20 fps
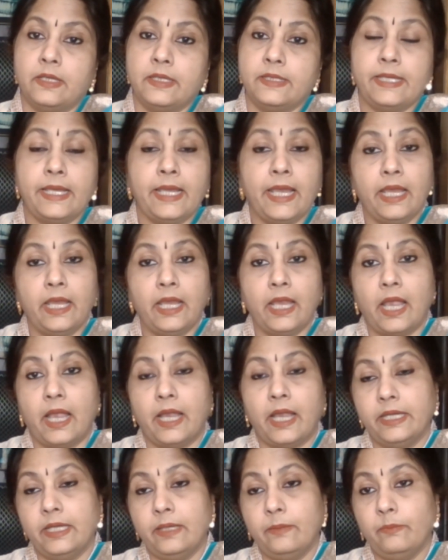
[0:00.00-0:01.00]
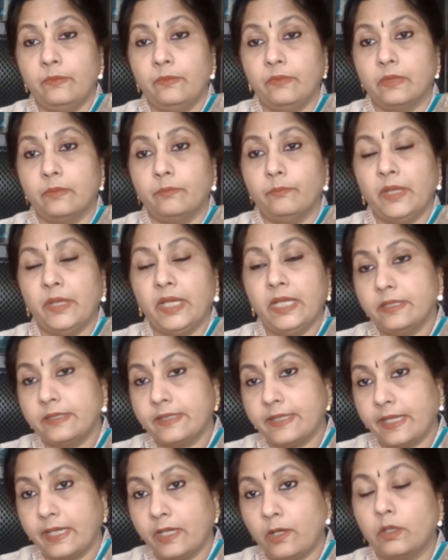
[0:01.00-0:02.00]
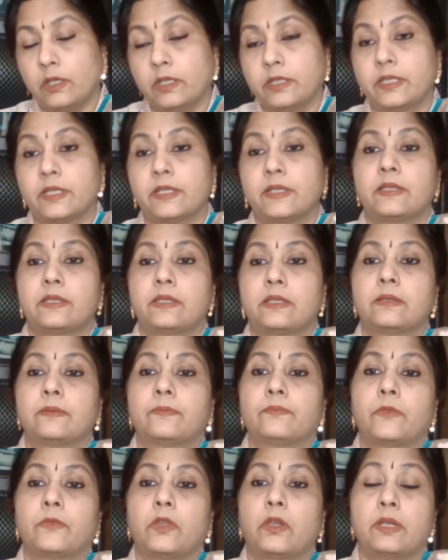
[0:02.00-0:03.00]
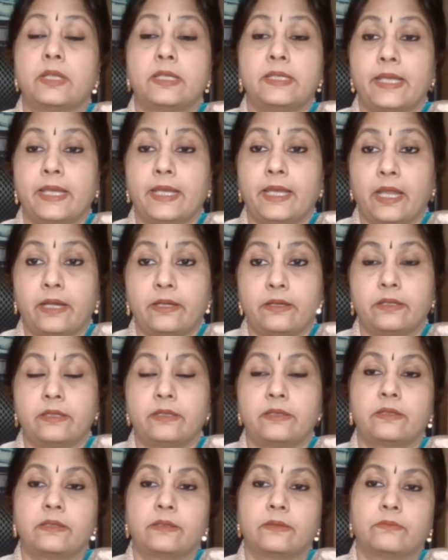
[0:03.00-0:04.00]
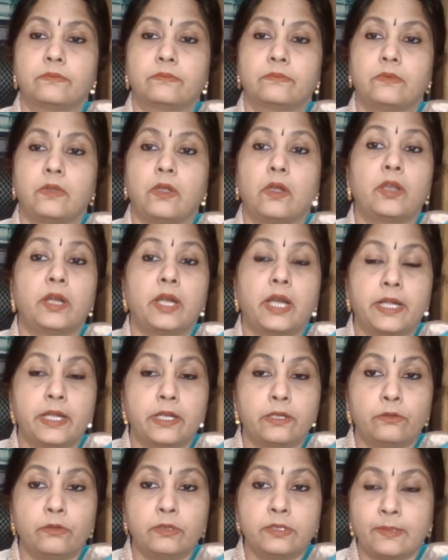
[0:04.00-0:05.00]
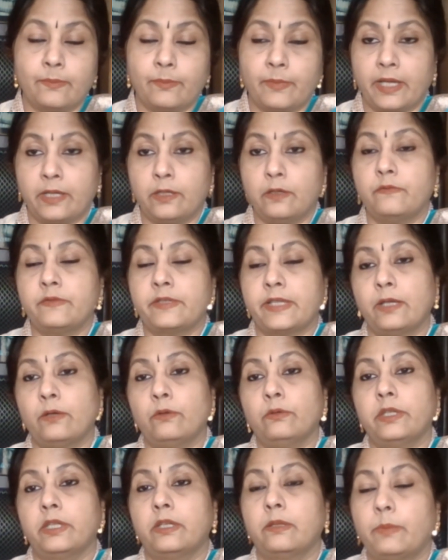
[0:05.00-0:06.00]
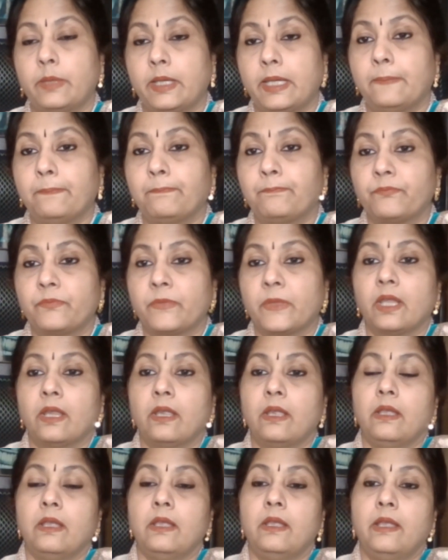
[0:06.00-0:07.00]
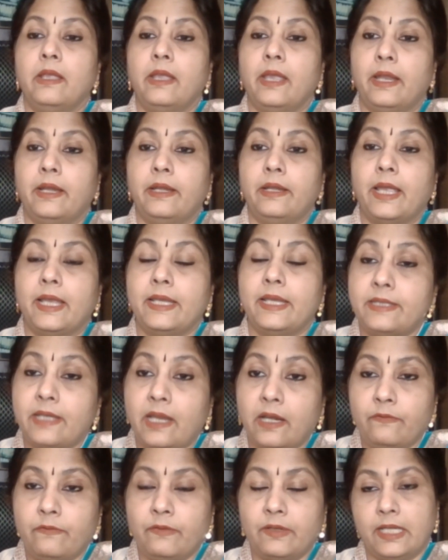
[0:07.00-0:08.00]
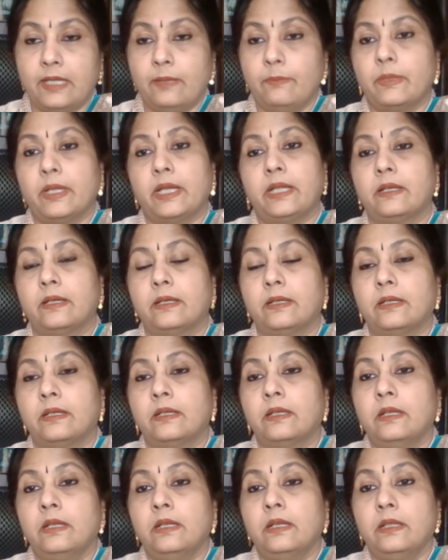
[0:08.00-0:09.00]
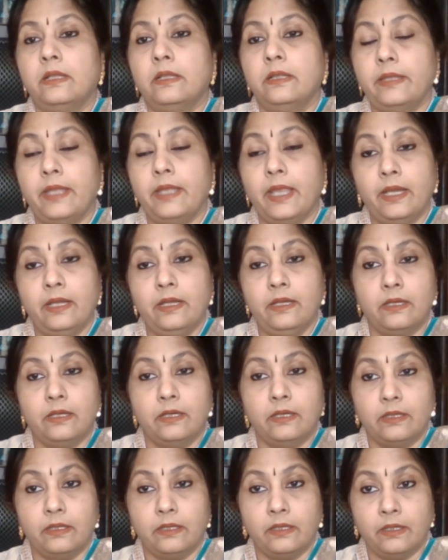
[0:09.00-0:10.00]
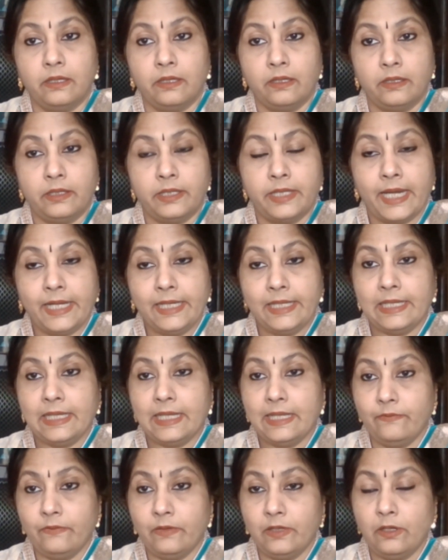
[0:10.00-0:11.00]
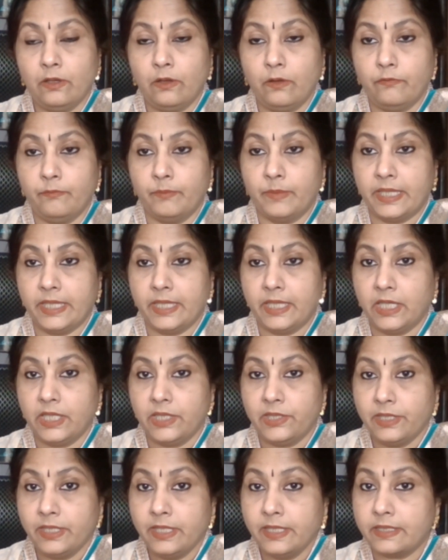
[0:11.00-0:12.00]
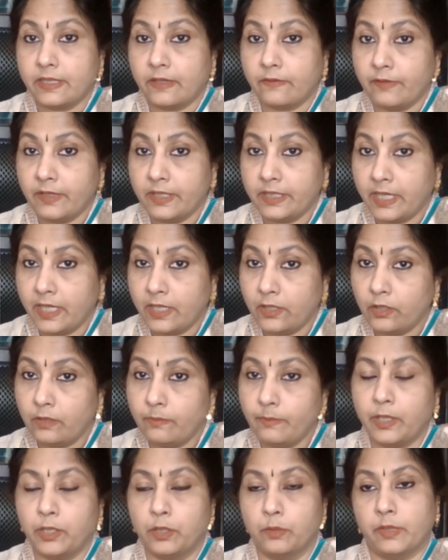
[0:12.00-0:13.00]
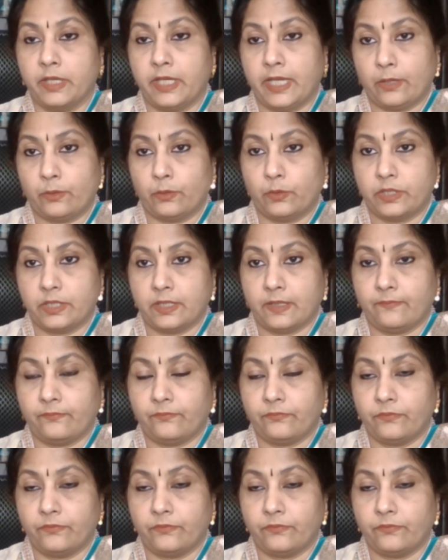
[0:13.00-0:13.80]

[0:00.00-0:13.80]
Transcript: Say I meet a psychologist or a psychiatrist or undergo some kind of psychotherapy and I start feeling better, then that level of medication is affecting your manomaya kosha.